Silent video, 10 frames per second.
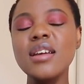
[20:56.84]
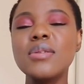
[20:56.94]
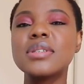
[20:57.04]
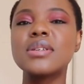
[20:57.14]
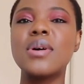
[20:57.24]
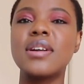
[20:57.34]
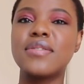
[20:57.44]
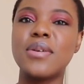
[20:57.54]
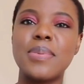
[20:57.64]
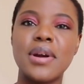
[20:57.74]
it was a
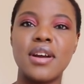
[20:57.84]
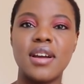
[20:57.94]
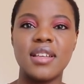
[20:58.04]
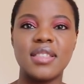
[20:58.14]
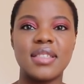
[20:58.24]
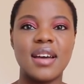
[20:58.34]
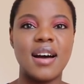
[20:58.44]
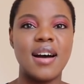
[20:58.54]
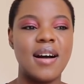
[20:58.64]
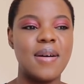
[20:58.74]
wonderful
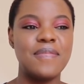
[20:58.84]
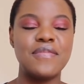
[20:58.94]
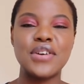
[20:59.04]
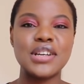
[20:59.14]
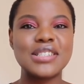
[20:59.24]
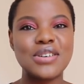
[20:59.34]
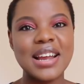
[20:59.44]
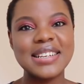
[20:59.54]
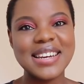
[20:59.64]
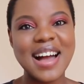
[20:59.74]
birth. First
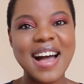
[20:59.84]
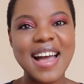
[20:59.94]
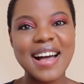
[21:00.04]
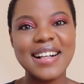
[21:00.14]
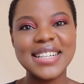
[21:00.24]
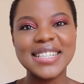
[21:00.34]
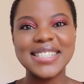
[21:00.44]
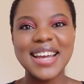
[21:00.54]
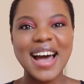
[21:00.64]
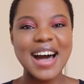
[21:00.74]

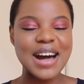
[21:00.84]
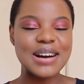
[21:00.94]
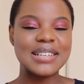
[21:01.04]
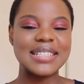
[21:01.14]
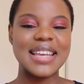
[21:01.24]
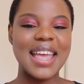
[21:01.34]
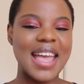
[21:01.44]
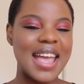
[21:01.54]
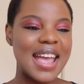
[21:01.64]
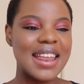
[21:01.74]
grandchild out,
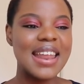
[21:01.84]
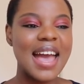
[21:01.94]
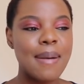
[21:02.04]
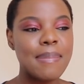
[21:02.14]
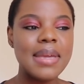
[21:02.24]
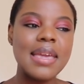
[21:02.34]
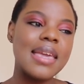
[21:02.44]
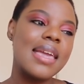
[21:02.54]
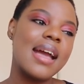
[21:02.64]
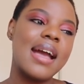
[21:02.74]
and
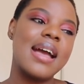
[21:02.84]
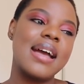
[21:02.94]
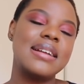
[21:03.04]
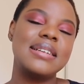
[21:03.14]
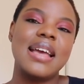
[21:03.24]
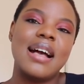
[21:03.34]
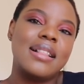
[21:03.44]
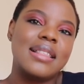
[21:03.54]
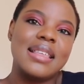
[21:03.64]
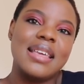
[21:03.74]
happy and
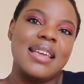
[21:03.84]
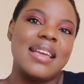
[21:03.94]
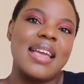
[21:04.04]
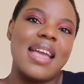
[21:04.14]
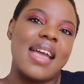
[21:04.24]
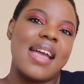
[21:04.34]
healthy,